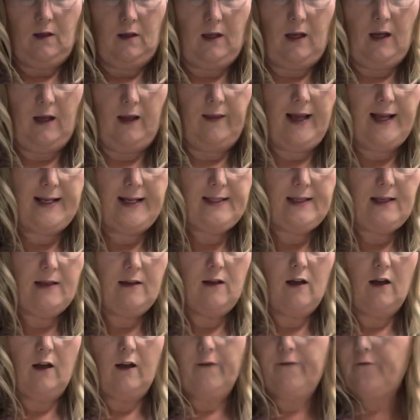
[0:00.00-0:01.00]
And that's
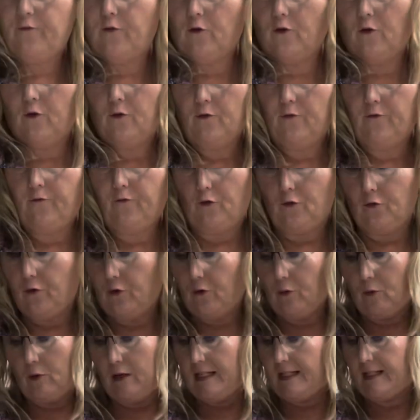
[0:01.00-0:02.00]
enough for
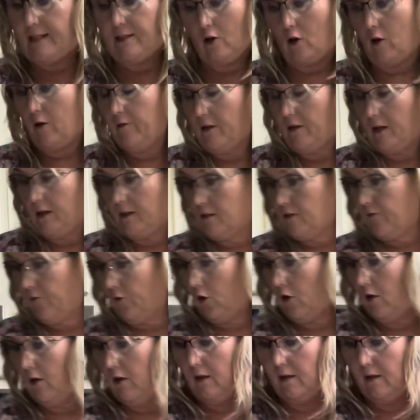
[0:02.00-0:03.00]
3 servings
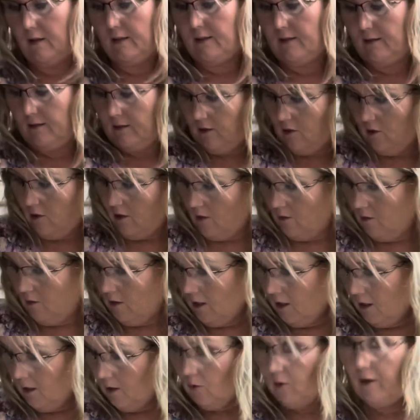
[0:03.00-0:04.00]
for us. You know,
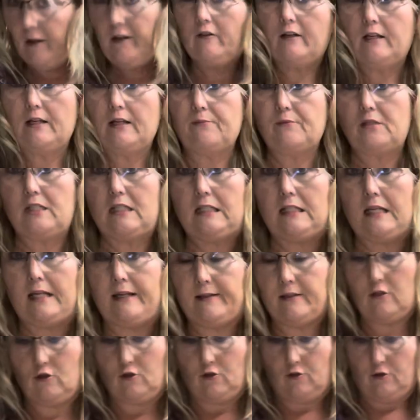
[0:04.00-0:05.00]
we are empty
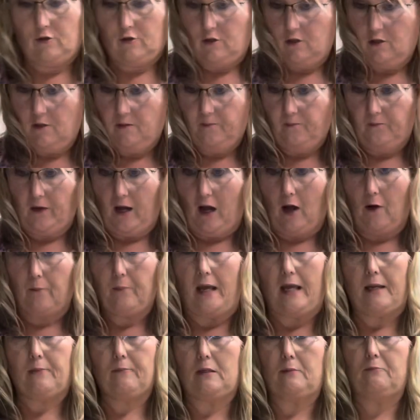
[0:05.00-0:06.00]
nesters. Our
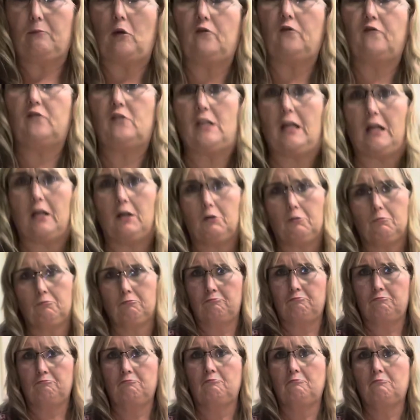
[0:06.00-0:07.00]
baby moved down
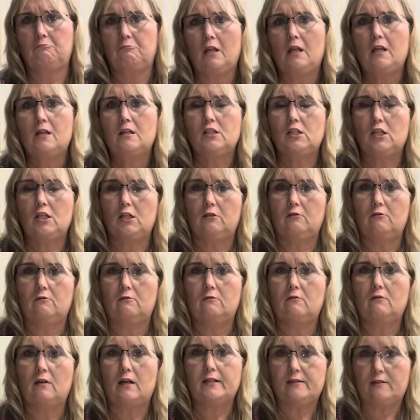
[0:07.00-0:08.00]
to
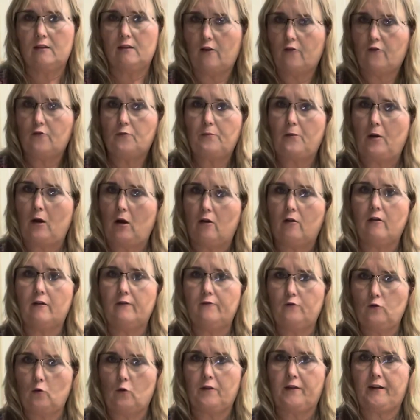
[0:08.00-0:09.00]
a southern part of
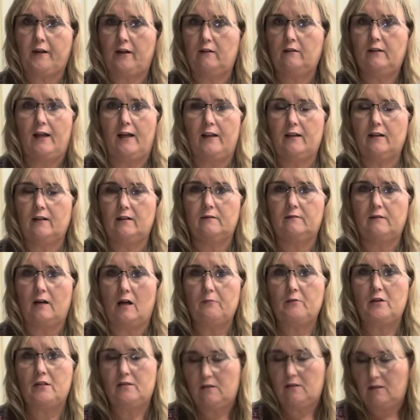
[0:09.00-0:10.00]
North Carolina,
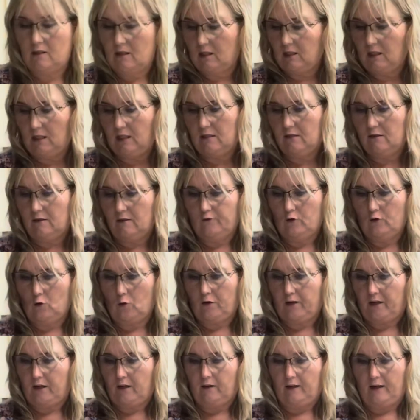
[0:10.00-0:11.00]
almost the end of
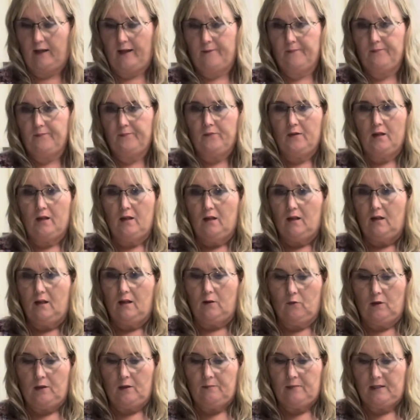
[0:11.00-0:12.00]
North Carolina.
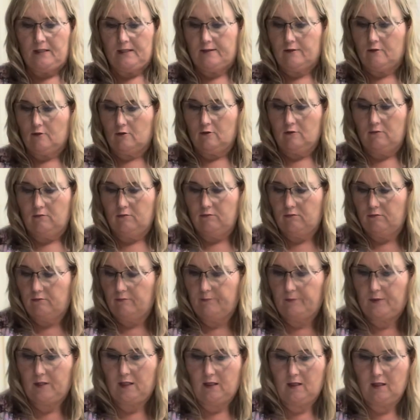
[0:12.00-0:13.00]
And we miss her.
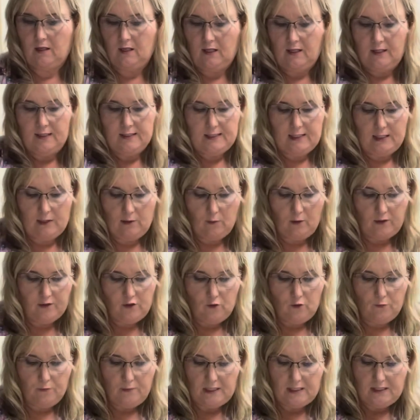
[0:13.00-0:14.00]
But see what
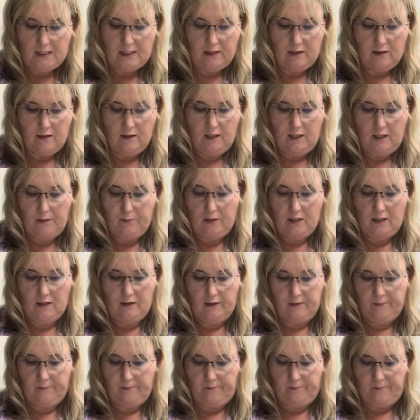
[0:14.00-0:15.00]
you're missing, honey
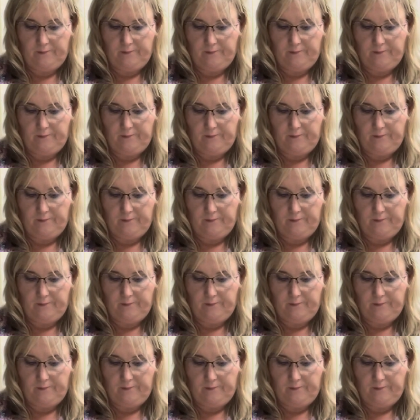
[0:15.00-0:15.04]
bun?